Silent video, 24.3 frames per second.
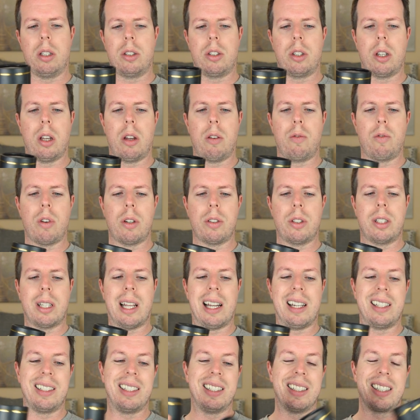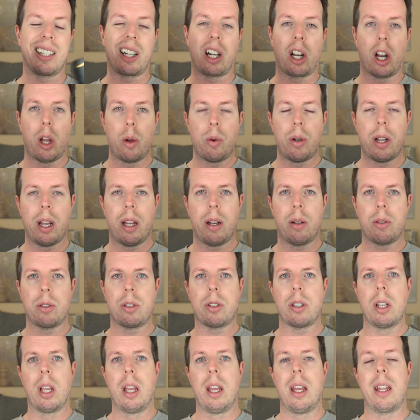So Rosa Salas is a clone house.